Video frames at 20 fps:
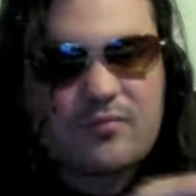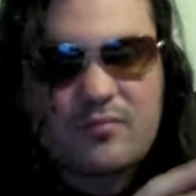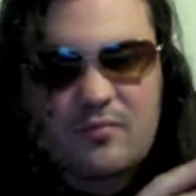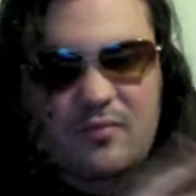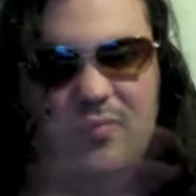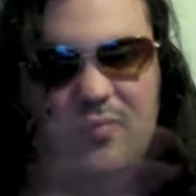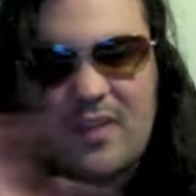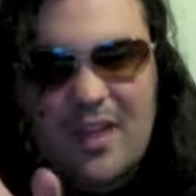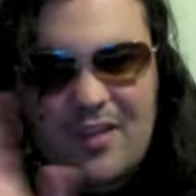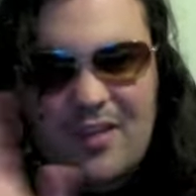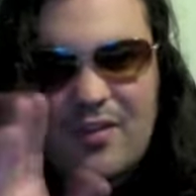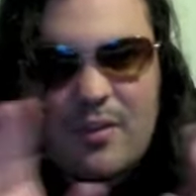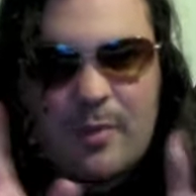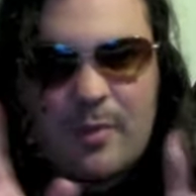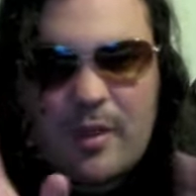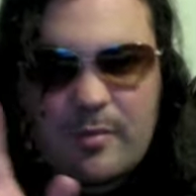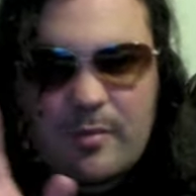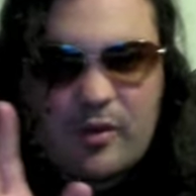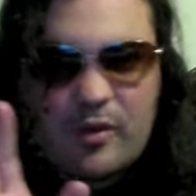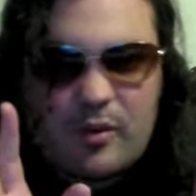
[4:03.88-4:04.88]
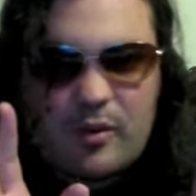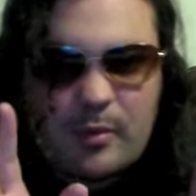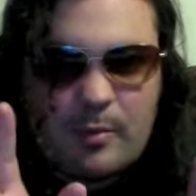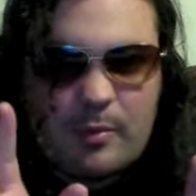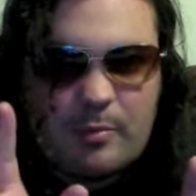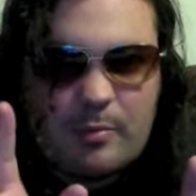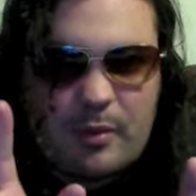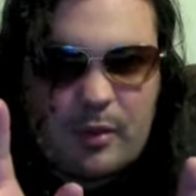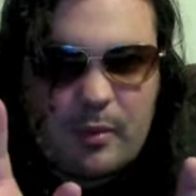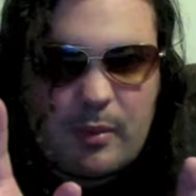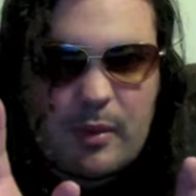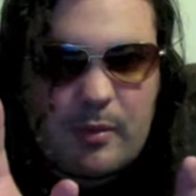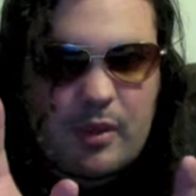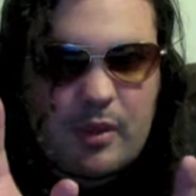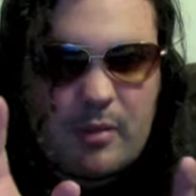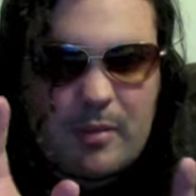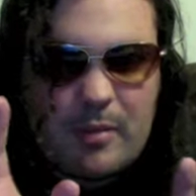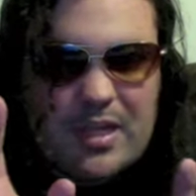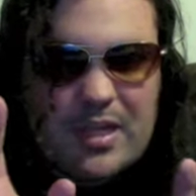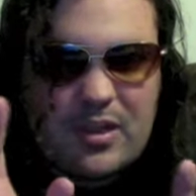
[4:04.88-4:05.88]
even about the people that
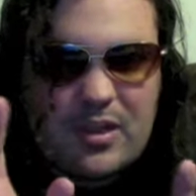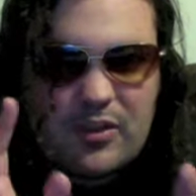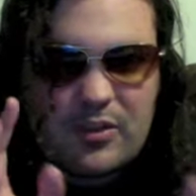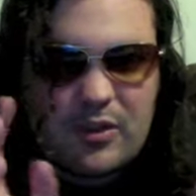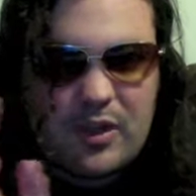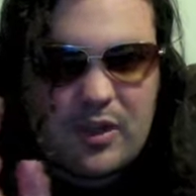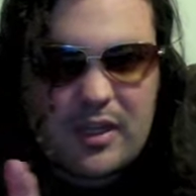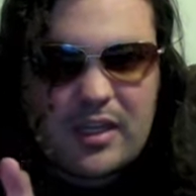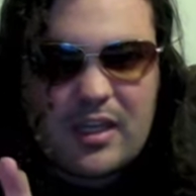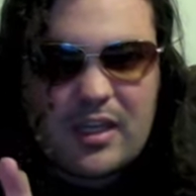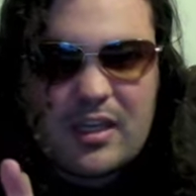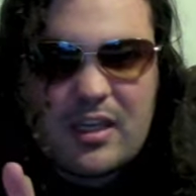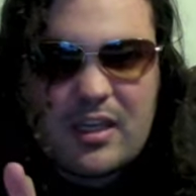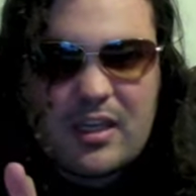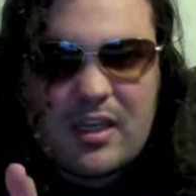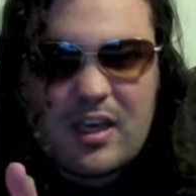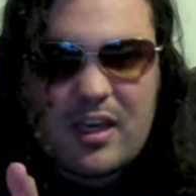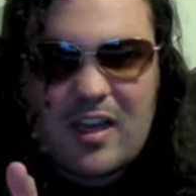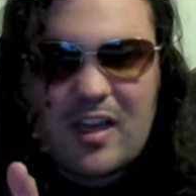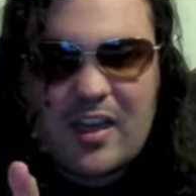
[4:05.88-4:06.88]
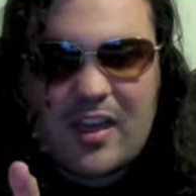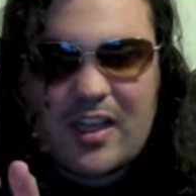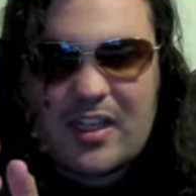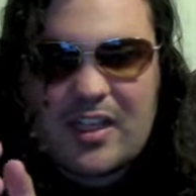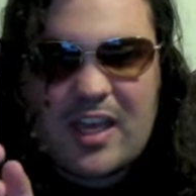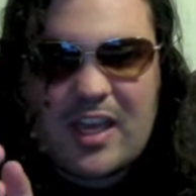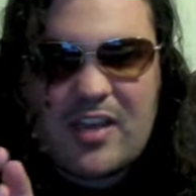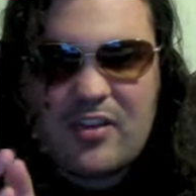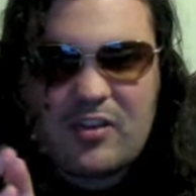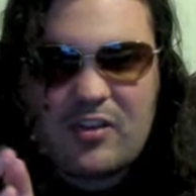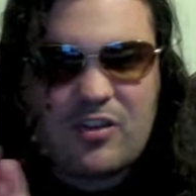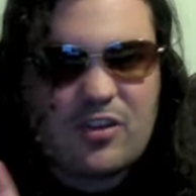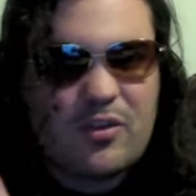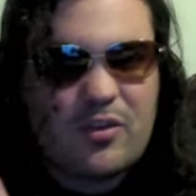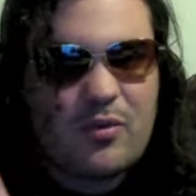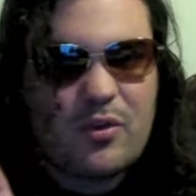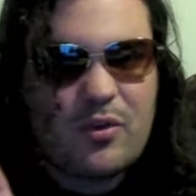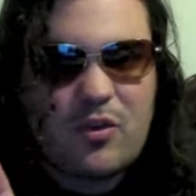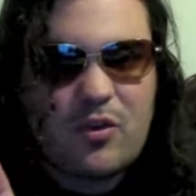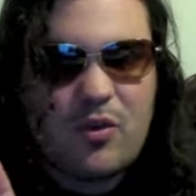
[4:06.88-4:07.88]
made this, you know, like Laser
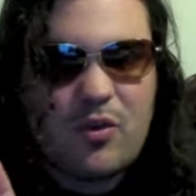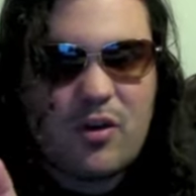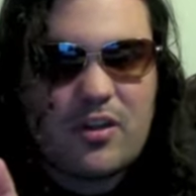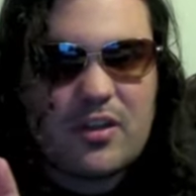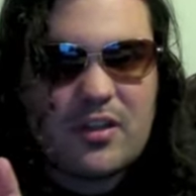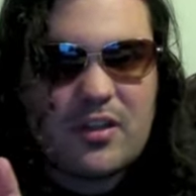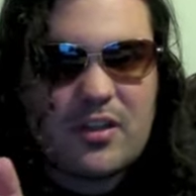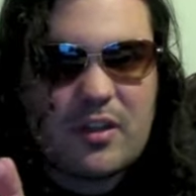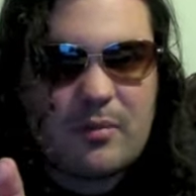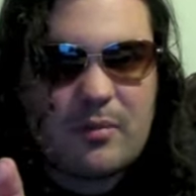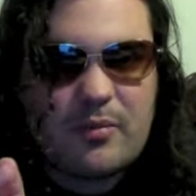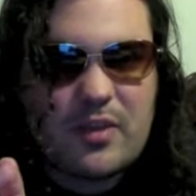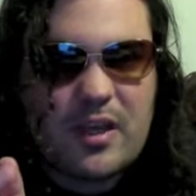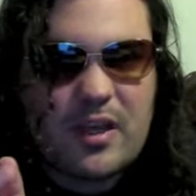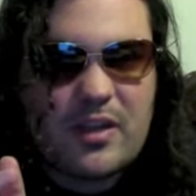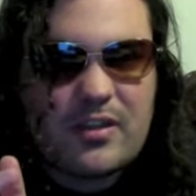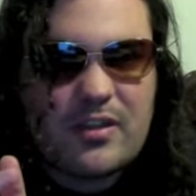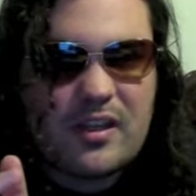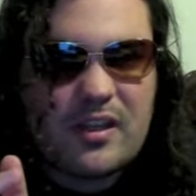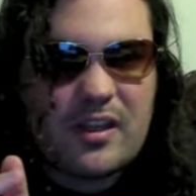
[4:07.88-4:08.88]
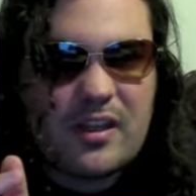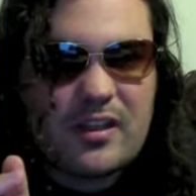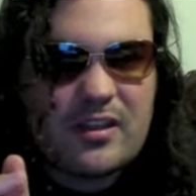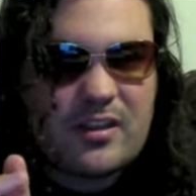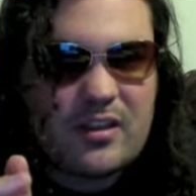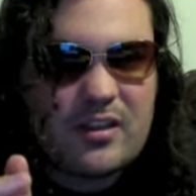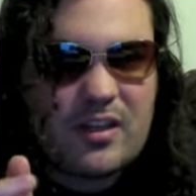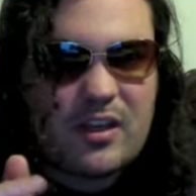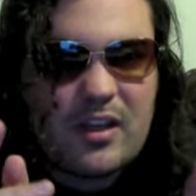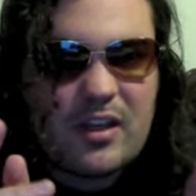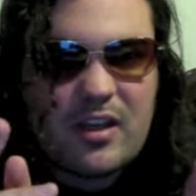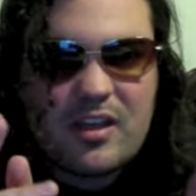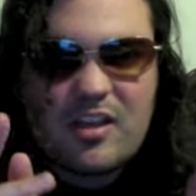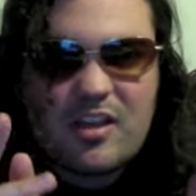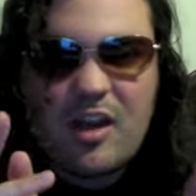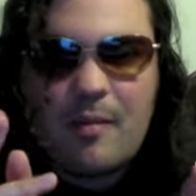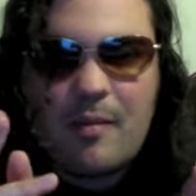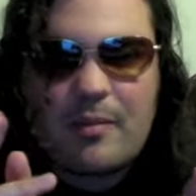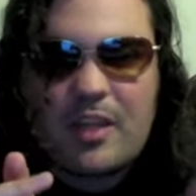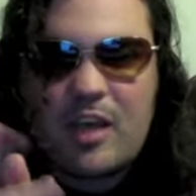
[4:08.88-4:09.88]
Unicorn, the
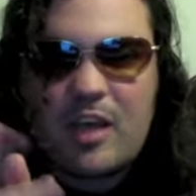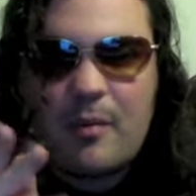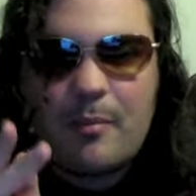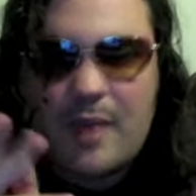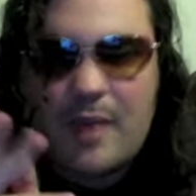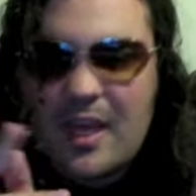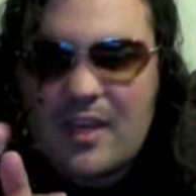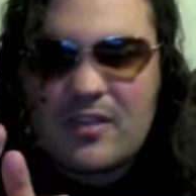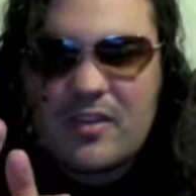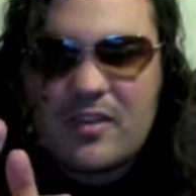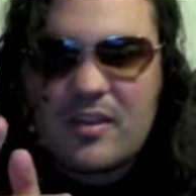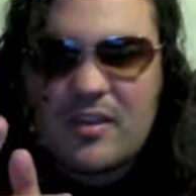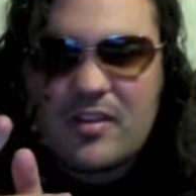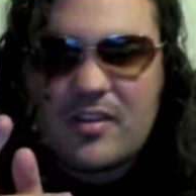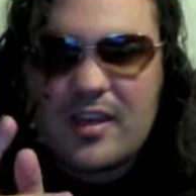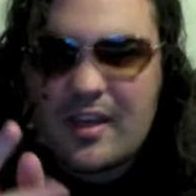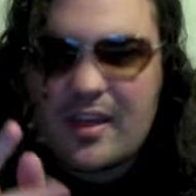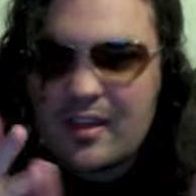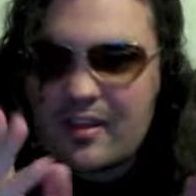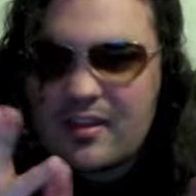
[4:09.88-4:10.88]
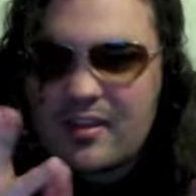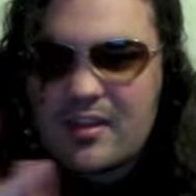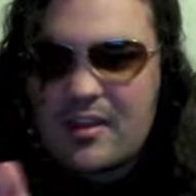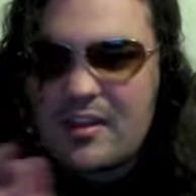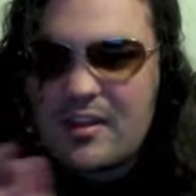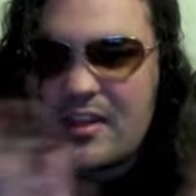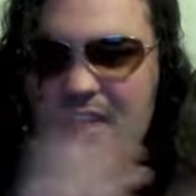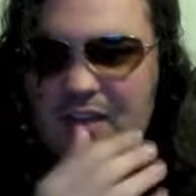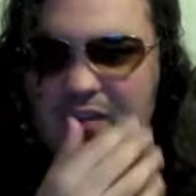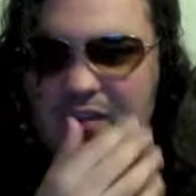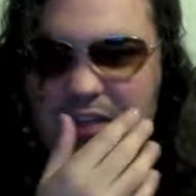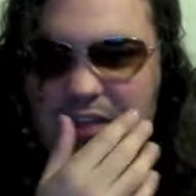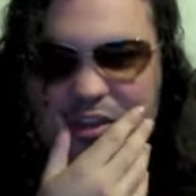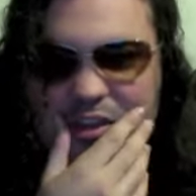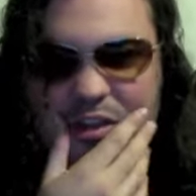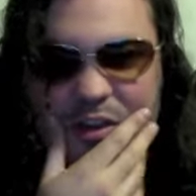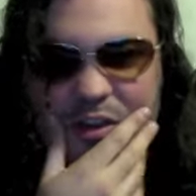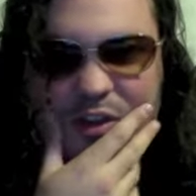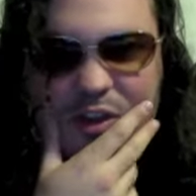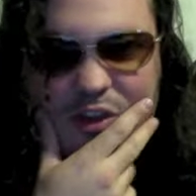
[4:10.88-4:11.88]
company that made this thing, even that's
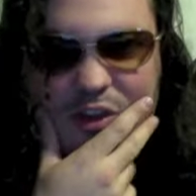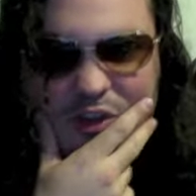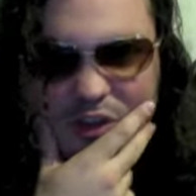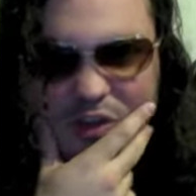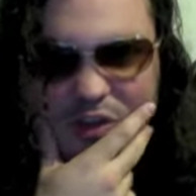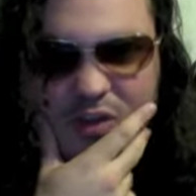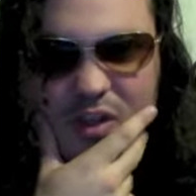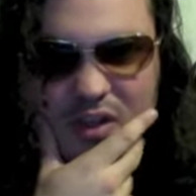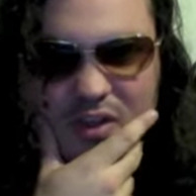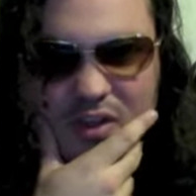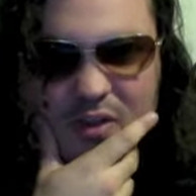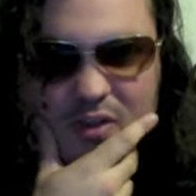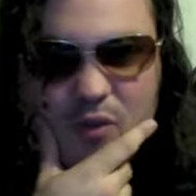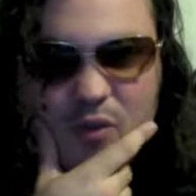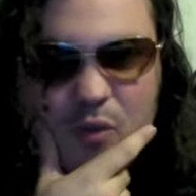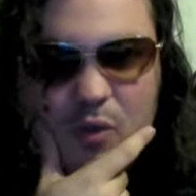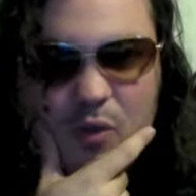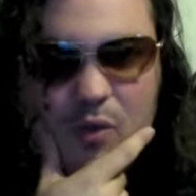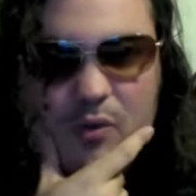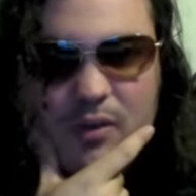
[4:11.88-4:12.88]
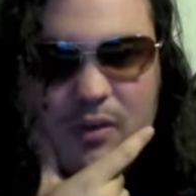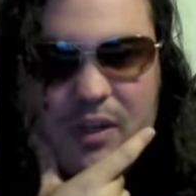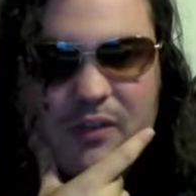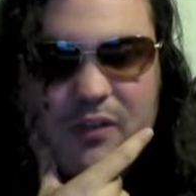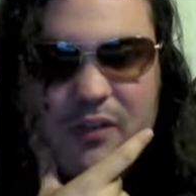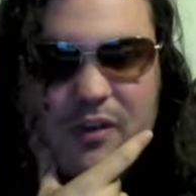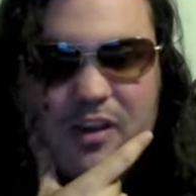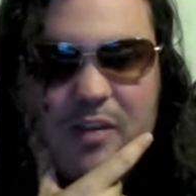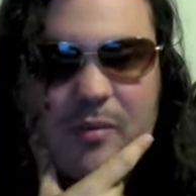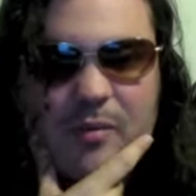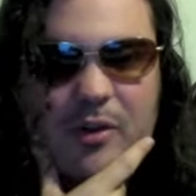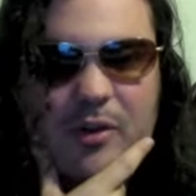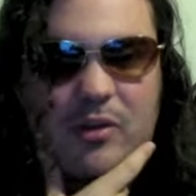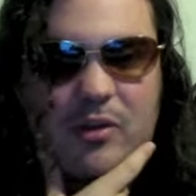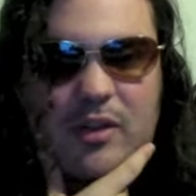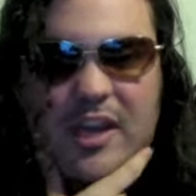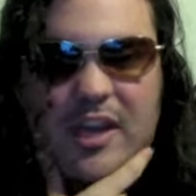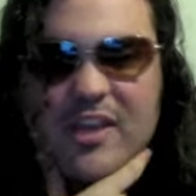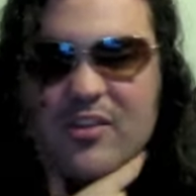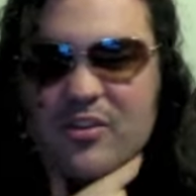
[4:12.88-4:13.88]
a cool name for a company called
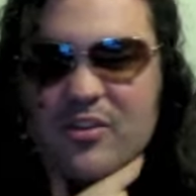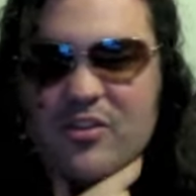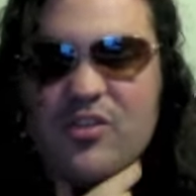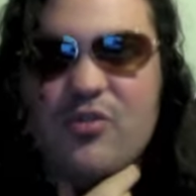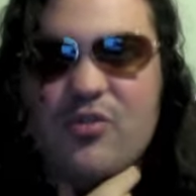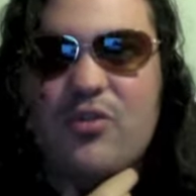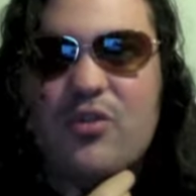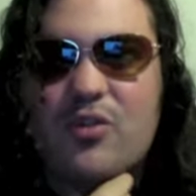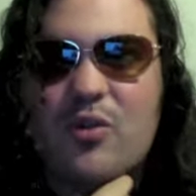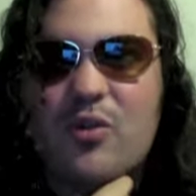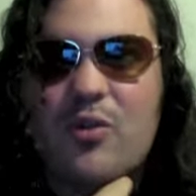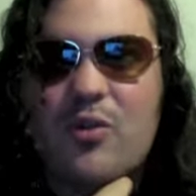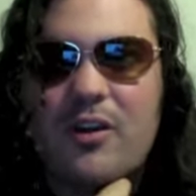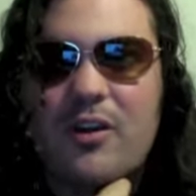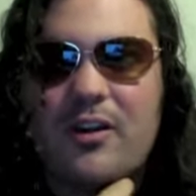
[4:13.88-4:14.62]
Laser Unicorn.